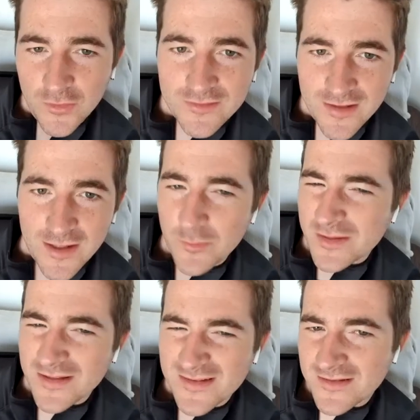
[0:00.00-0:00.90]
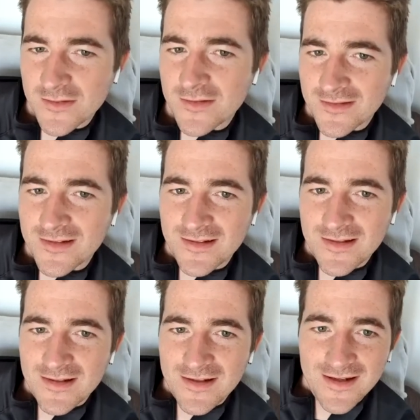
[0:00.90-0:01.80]
She's not in sports gear. She's in her full
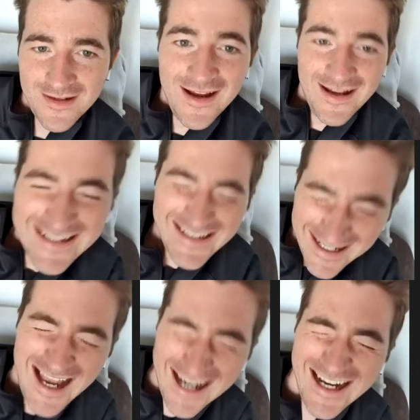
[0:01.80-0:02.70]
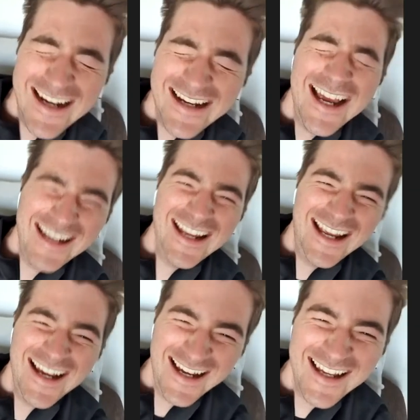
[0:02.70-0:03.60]
dress, right?
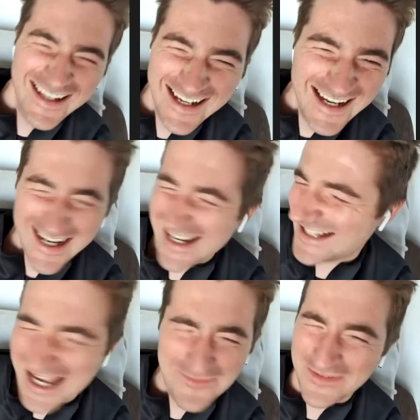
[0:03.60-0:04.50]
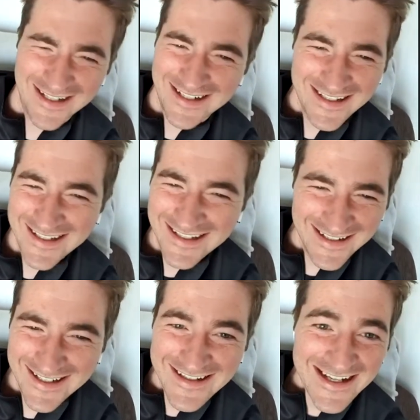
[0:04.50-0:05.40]
yeah. It's epic.
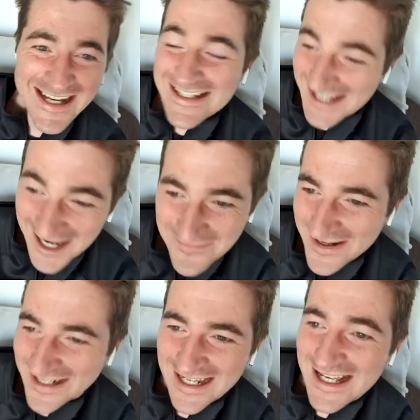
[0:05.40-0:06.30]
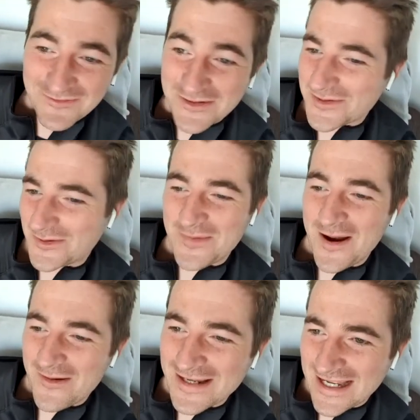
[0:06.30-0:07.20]
It's epic, and that's what it's all
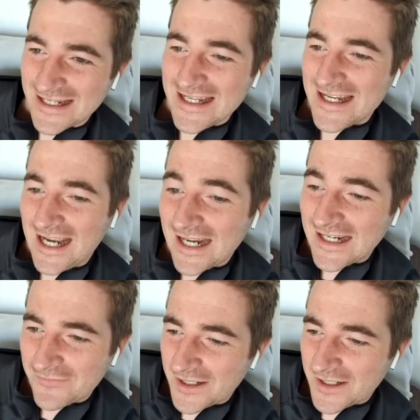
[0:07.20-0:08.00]
about, isn't it? And I think